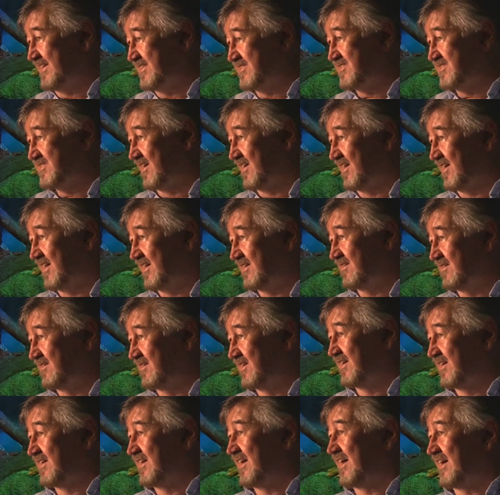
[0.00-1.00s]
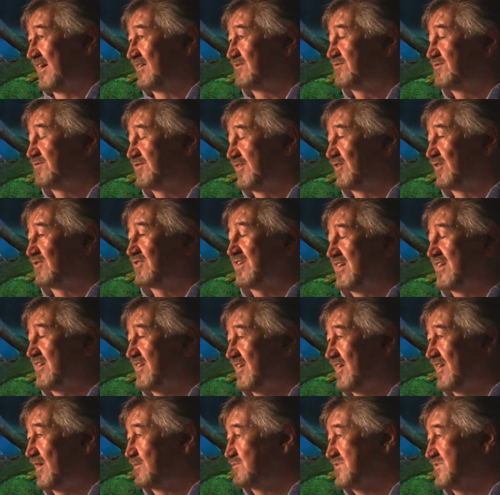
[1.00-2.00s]
Einstein and filled
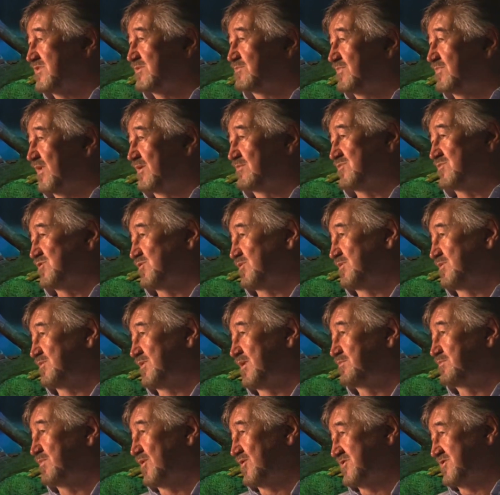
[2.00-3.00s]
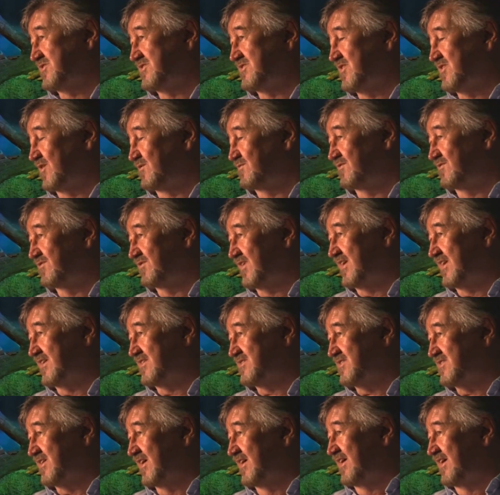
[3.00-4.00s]
in the lumps and bumps with my boss's own
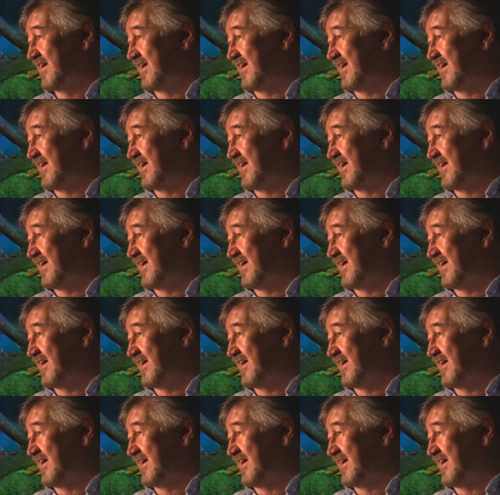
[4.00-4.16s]
face.